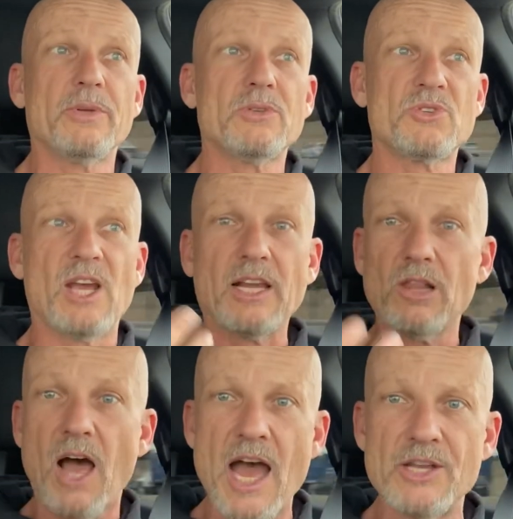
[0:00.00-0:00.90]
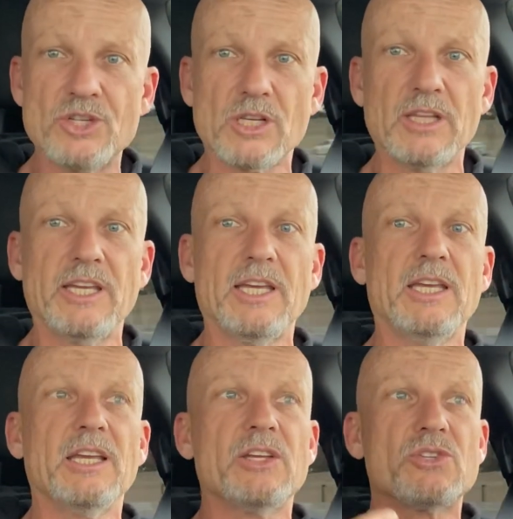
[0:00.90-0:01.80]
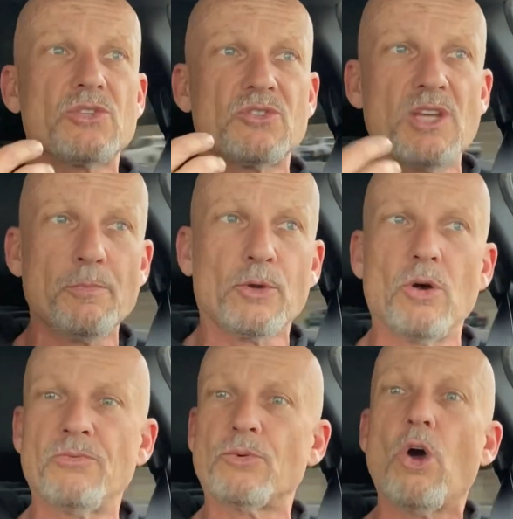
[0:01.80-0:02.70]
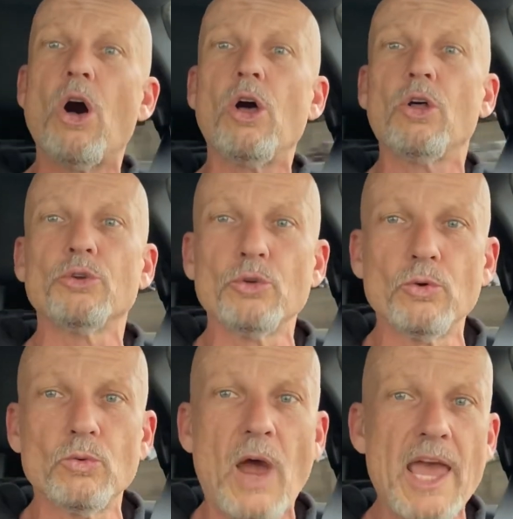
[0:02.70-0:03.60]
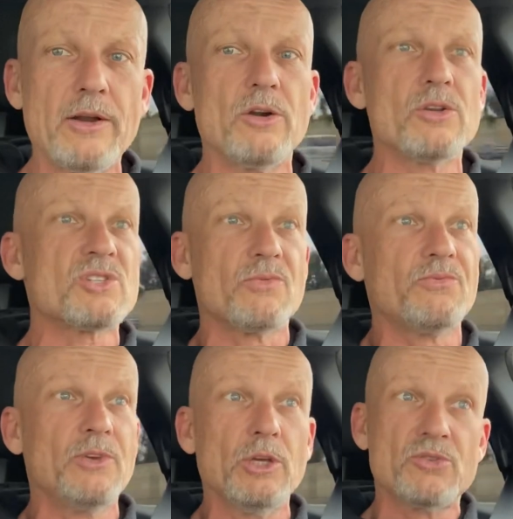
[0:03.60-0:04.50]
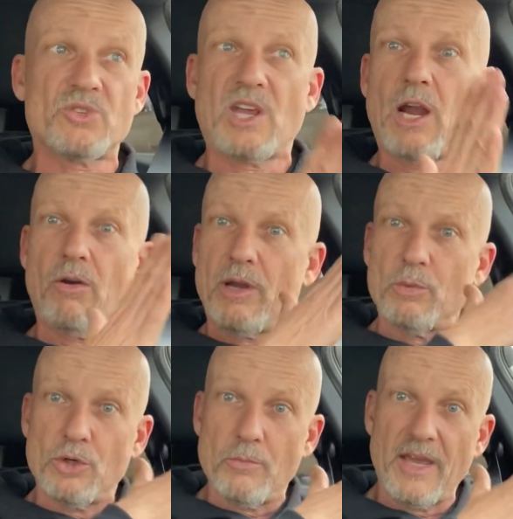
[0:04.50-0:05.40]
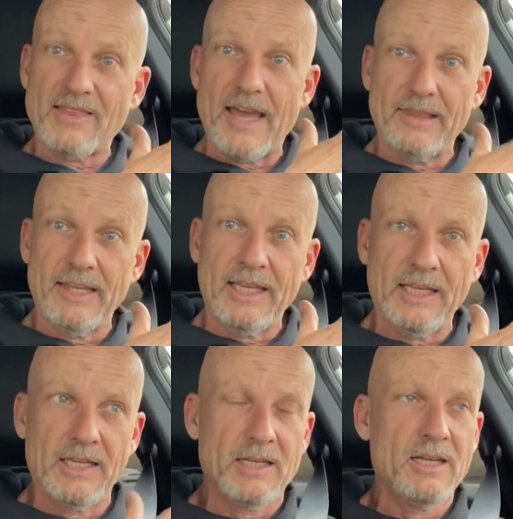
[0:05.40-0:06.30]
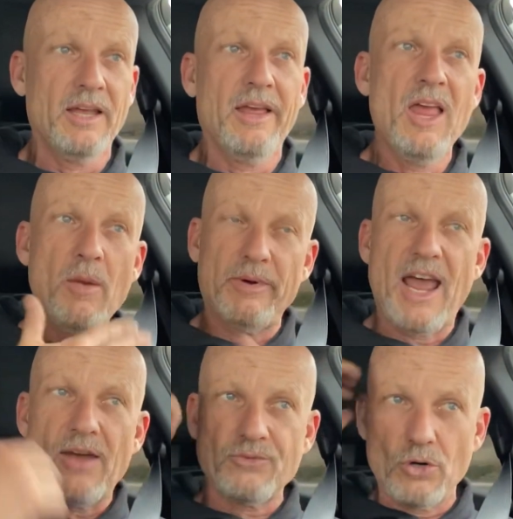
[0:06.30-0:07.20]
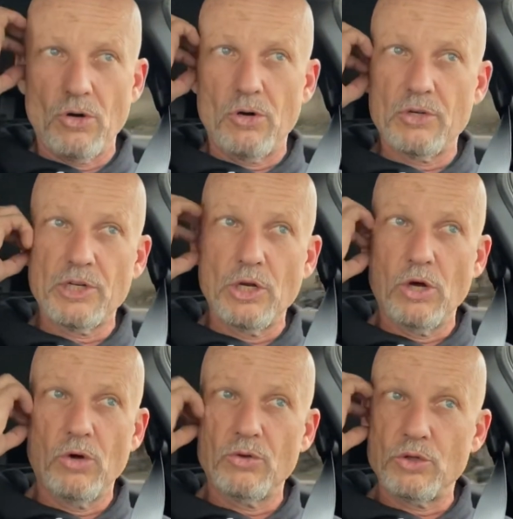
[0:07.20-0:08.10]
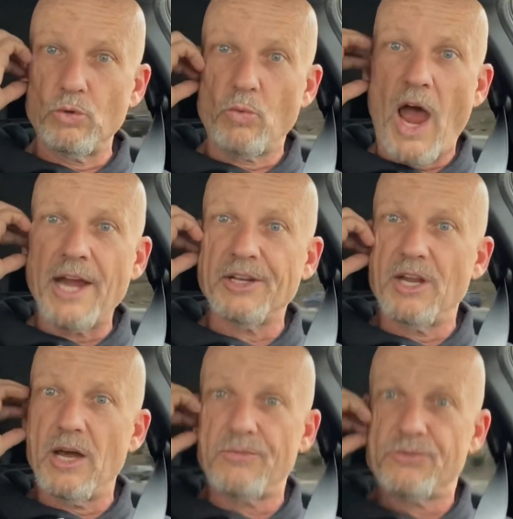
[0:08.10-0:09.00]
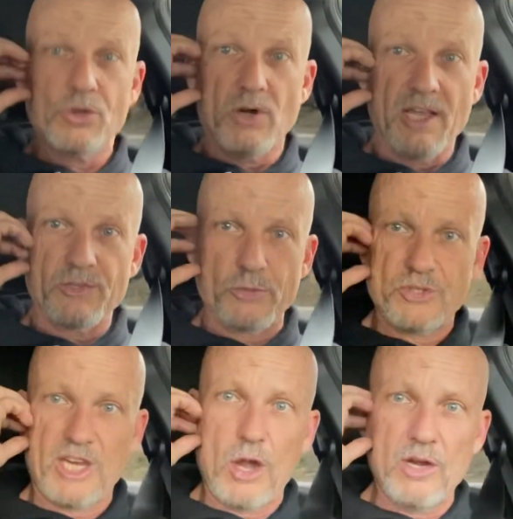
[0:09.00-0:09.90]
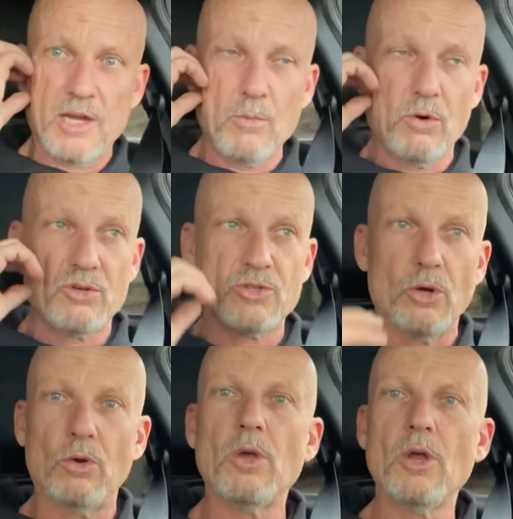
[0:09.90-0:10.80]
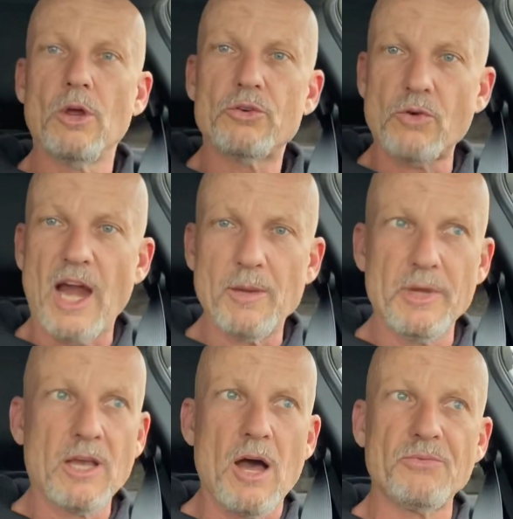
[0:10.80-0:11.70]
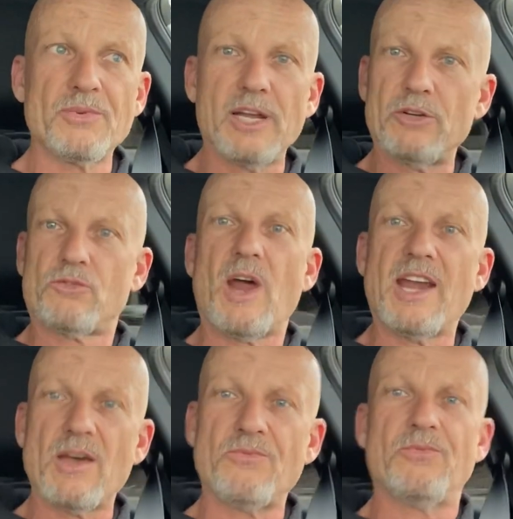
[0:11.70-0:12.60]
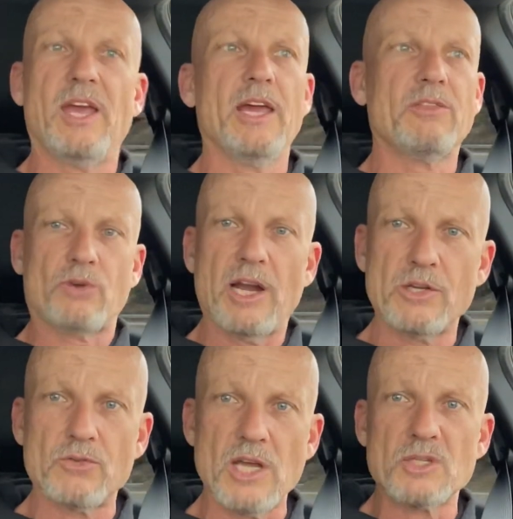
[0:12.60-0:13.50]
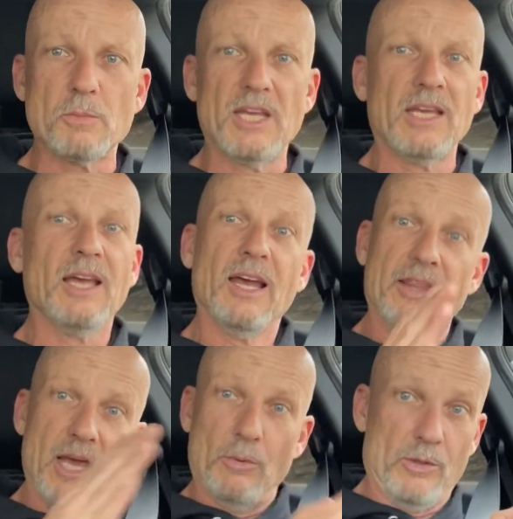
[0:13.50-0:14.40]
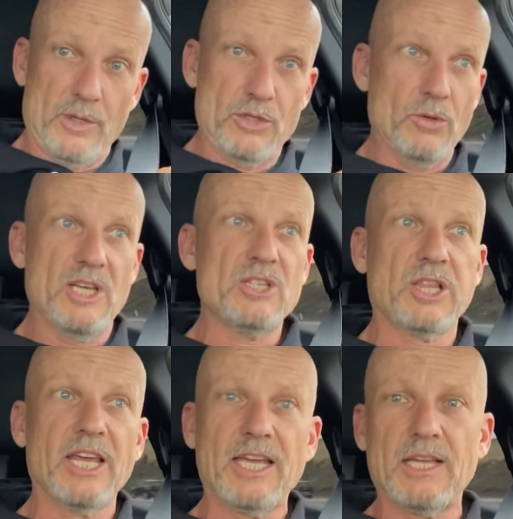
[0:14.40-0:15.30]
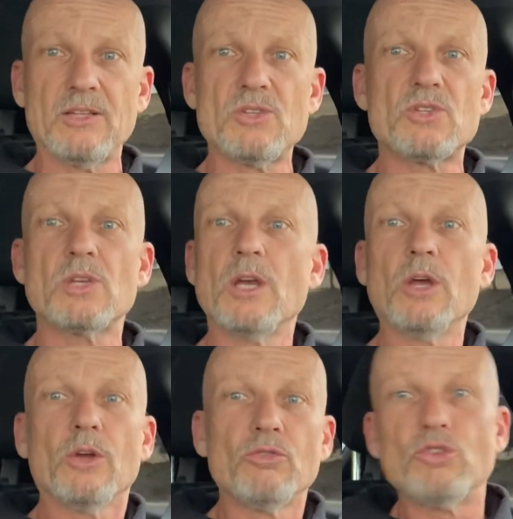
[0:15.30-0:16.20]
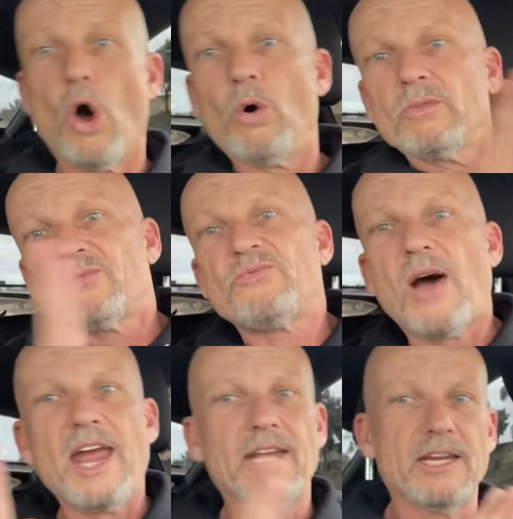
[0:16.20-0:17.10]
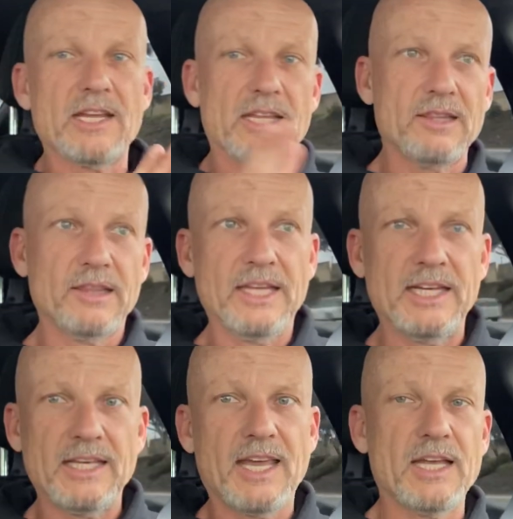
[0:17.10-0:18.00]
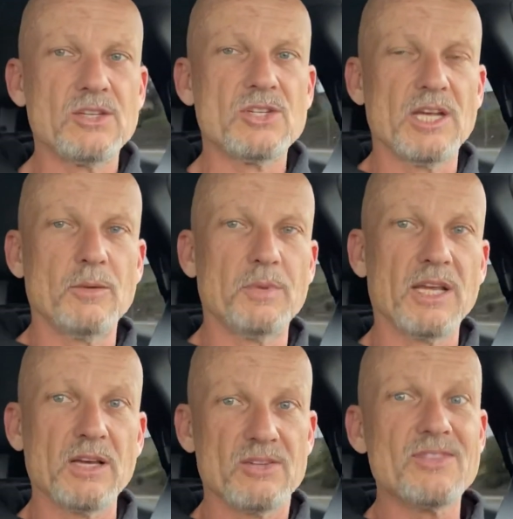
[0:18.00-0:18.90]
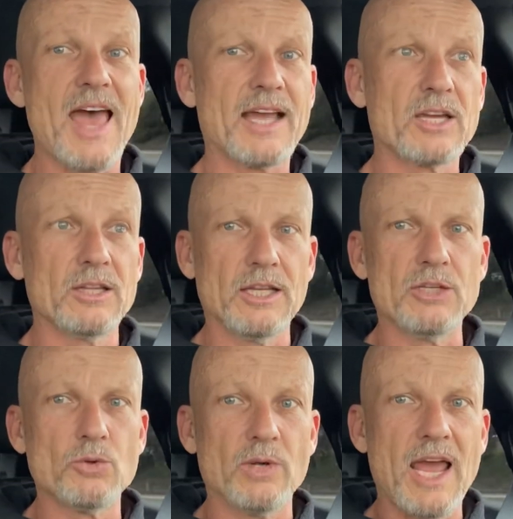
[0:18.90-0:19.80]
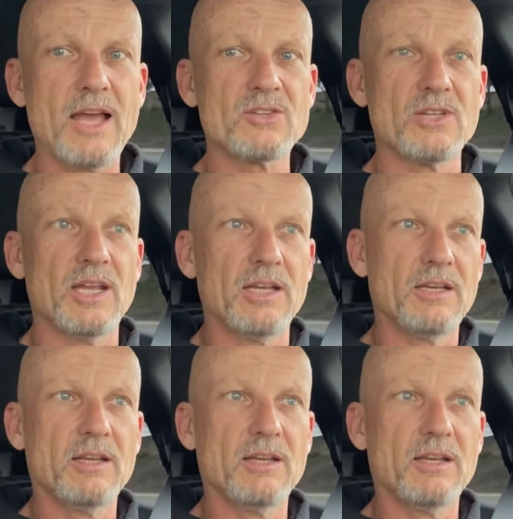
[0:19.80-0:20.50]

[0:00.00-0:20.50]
Psychologically, it's typical for all new riders to feel scary when you make that lean. But after, you know, you ride enough, you're not so scared anymore. So try to be confident, try to have faith, try to trust me that when we do these leans, don't fight it and lean against it, because that could lead to an accident.